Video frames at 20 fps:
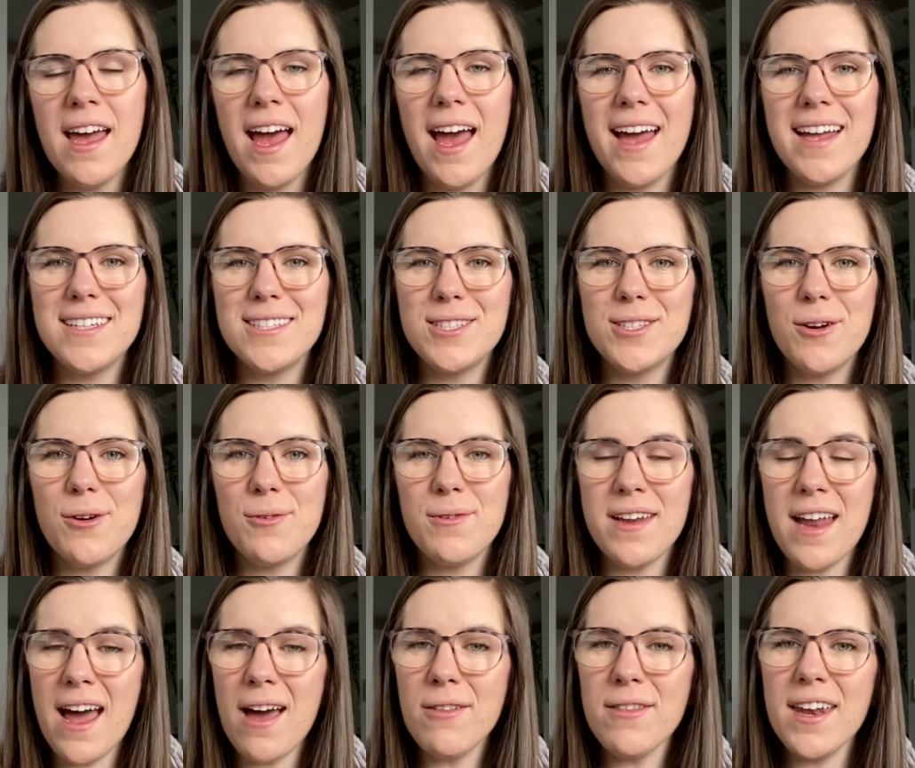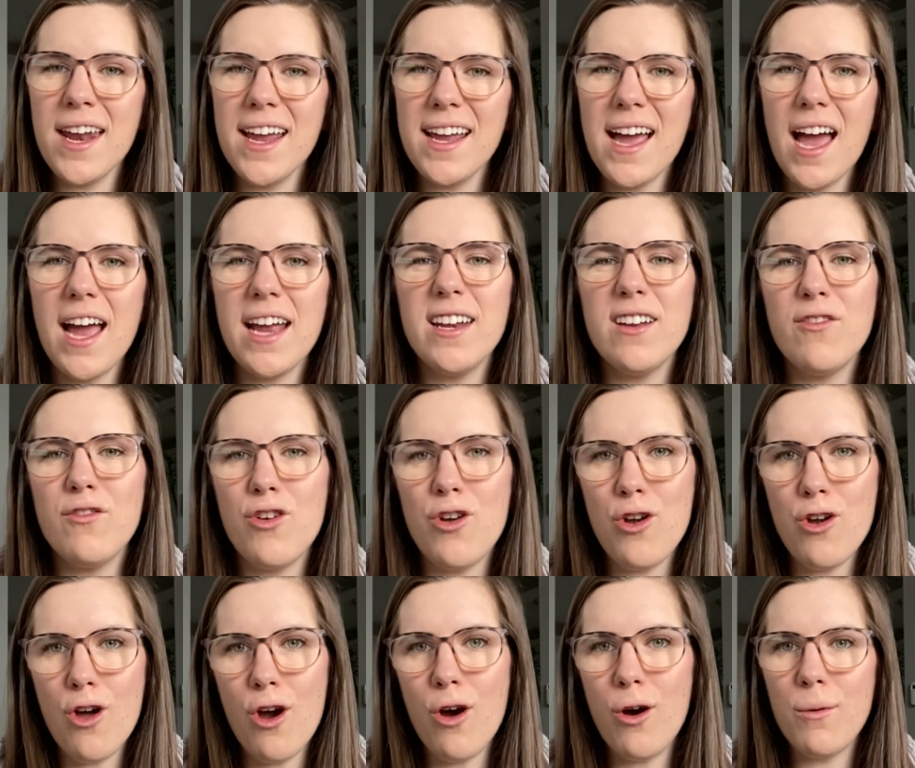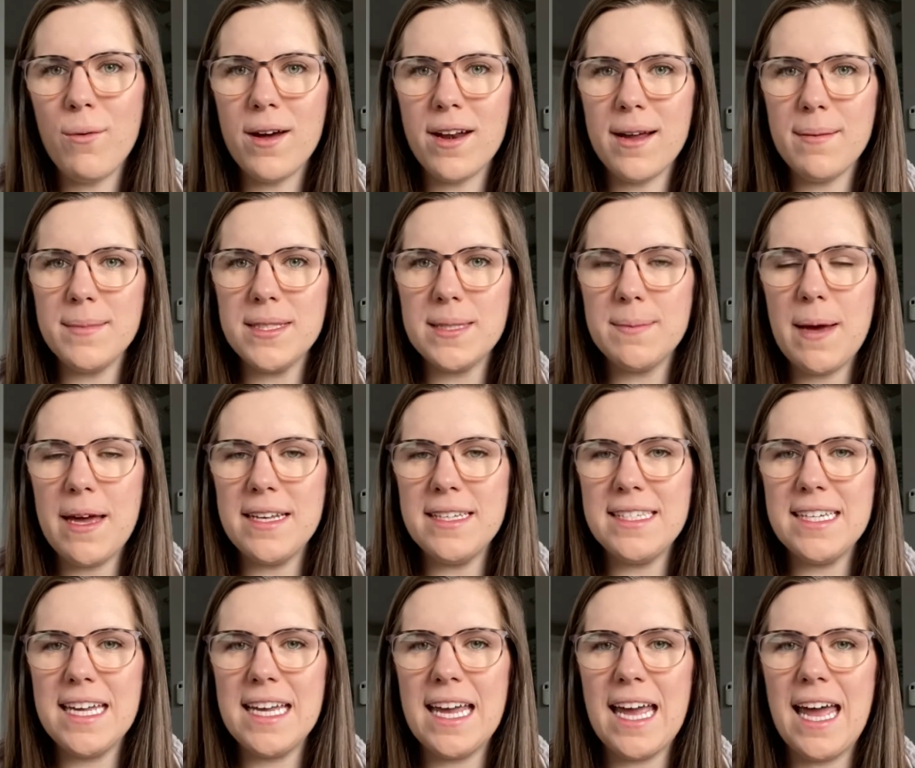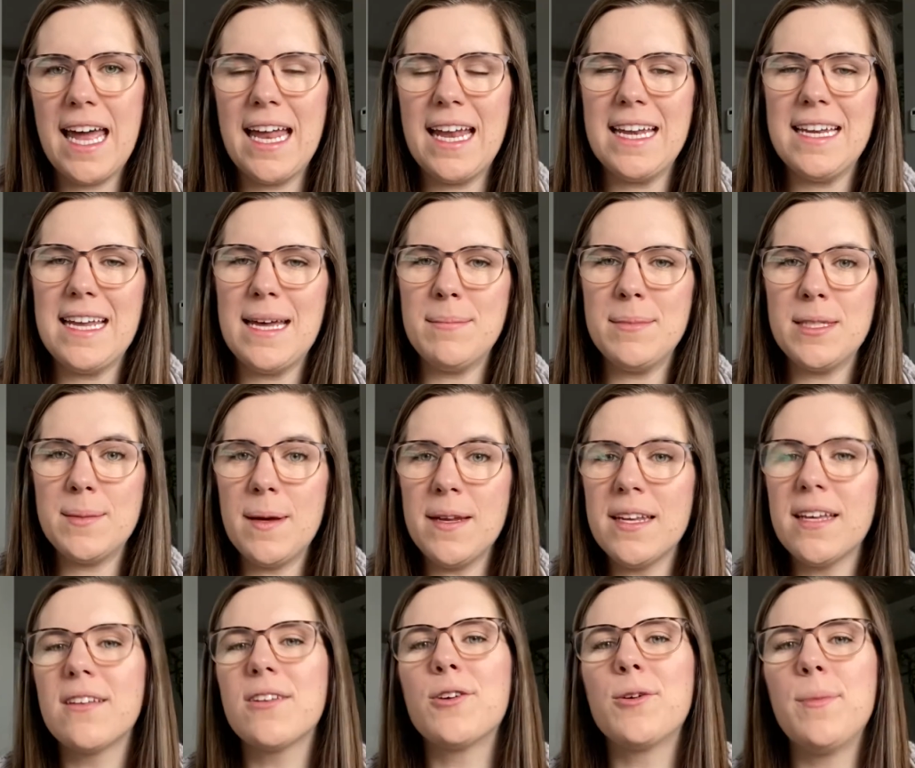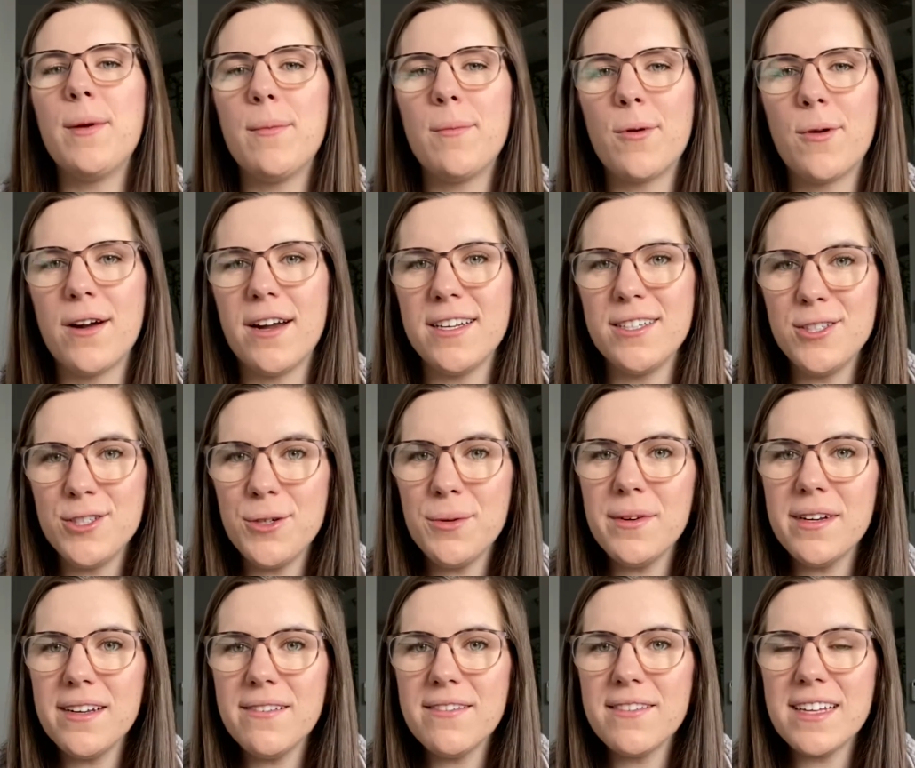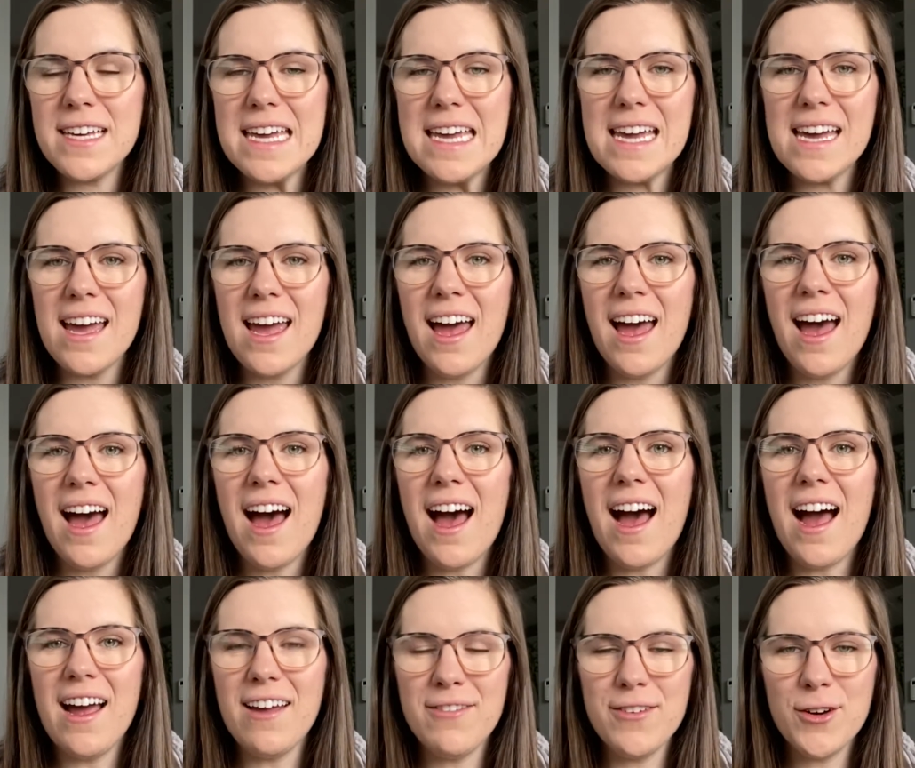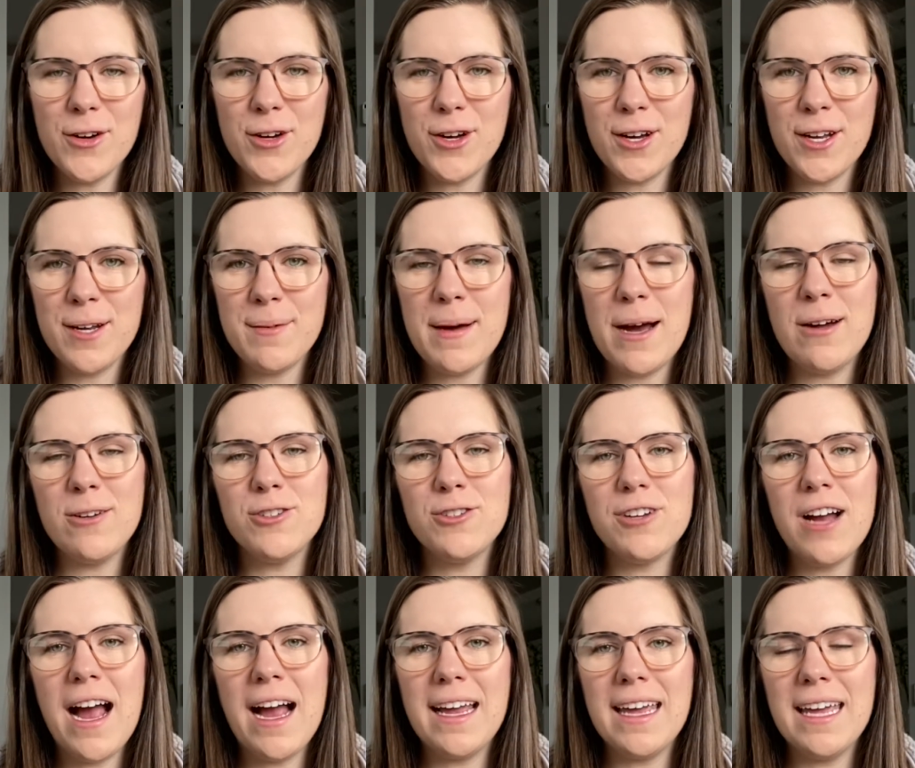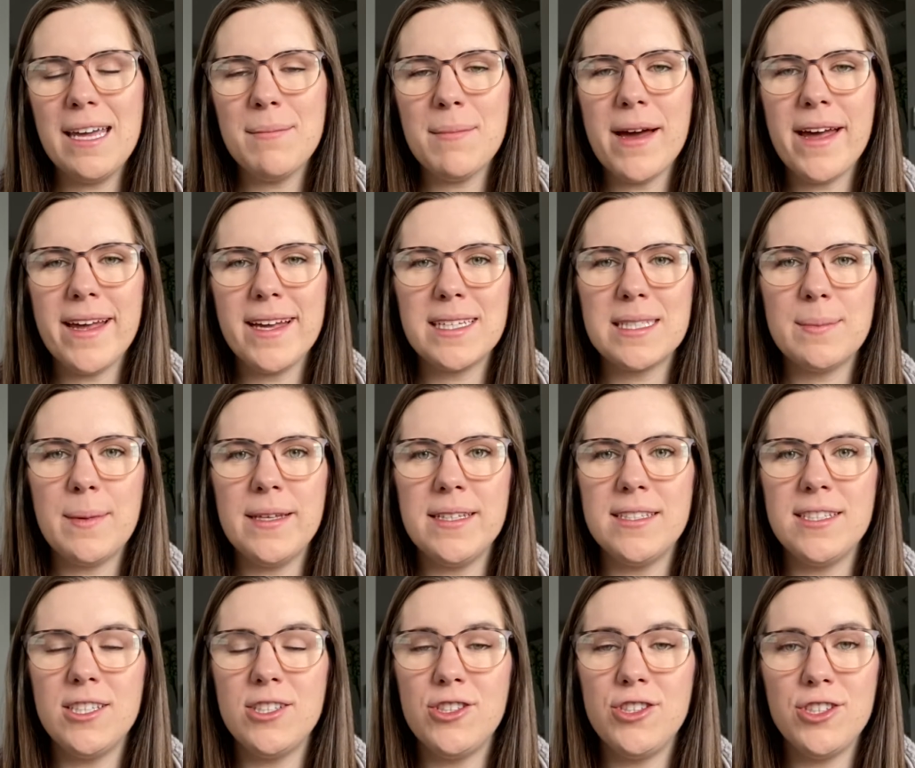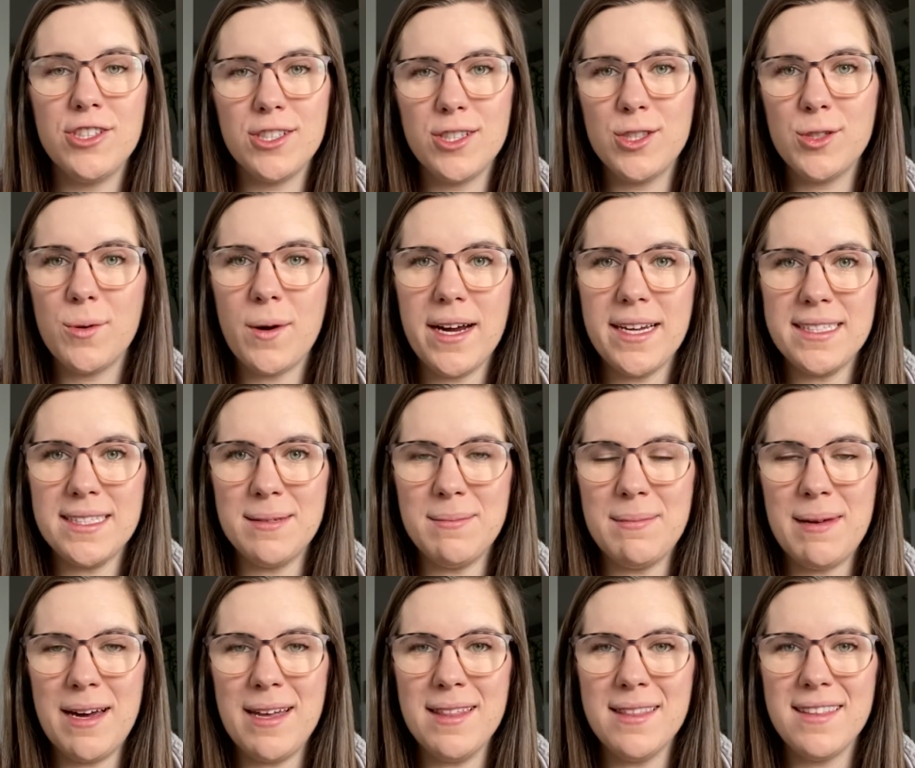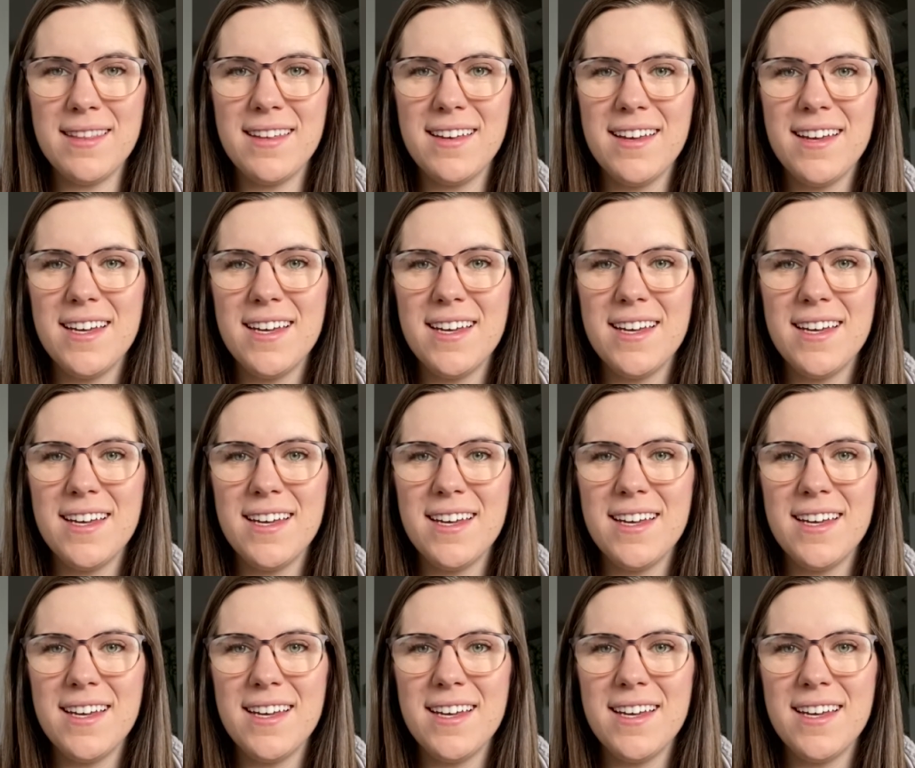And so now that I kind of know what I'm spending and am spending a little bit more intuitively, I feel good about tracking my expenses just twice a month.